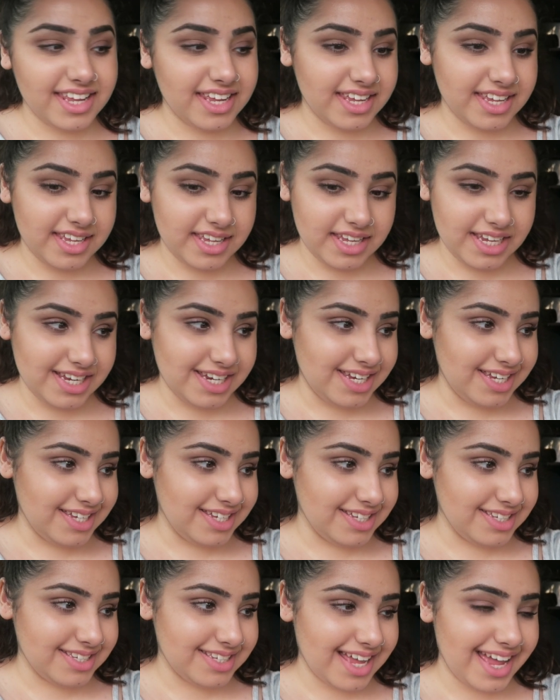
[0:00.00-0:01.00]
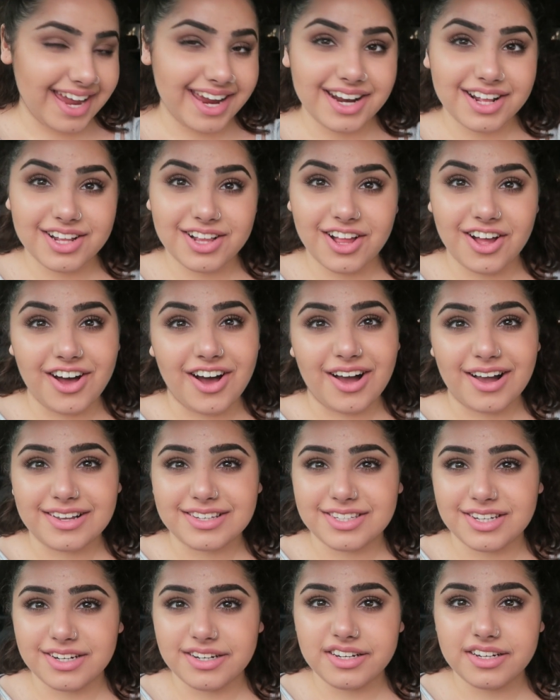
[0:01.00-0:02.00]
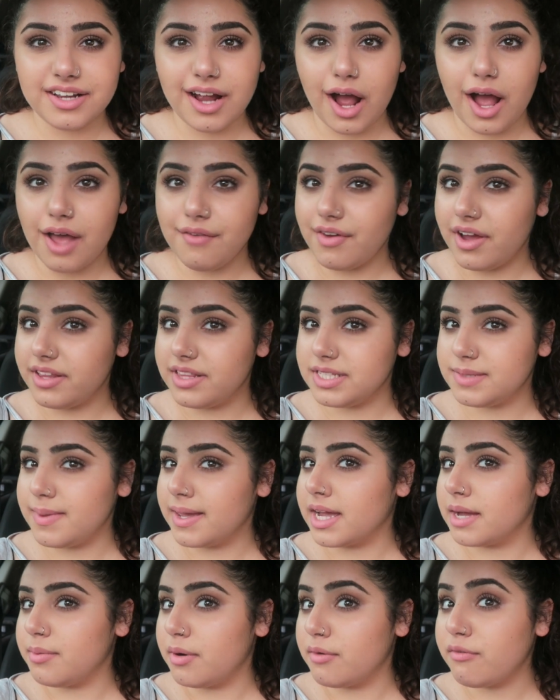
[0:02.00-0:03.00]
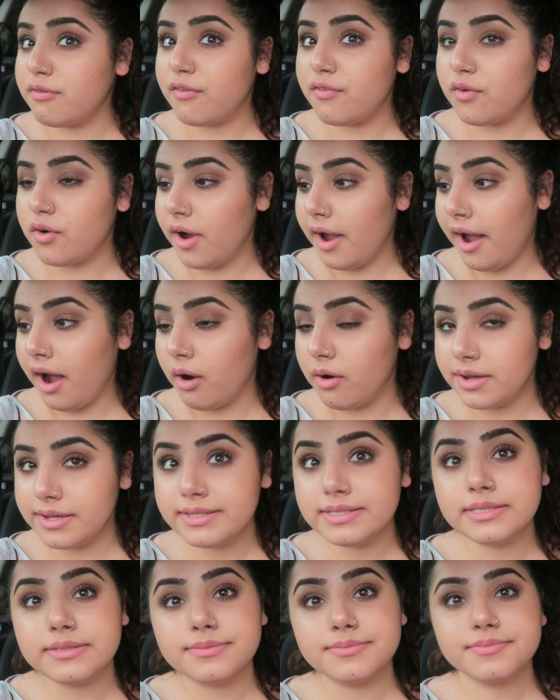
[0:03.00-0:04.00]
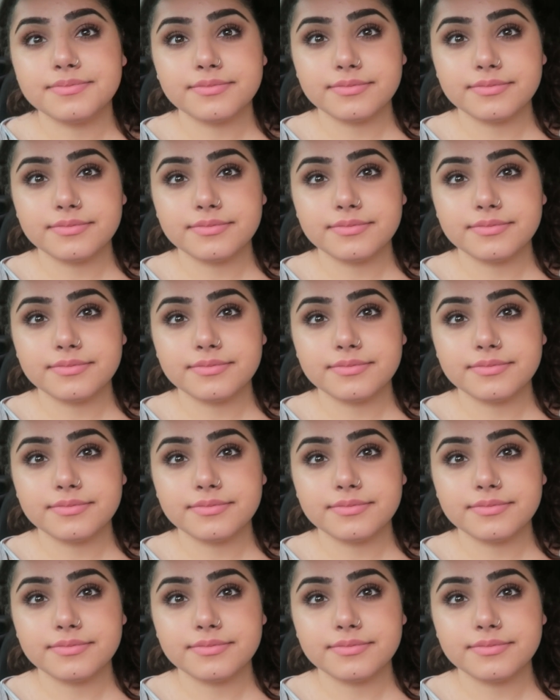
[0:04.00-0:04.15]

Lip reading: is 8 o'clock. So I've had this makeup on for 4 hours.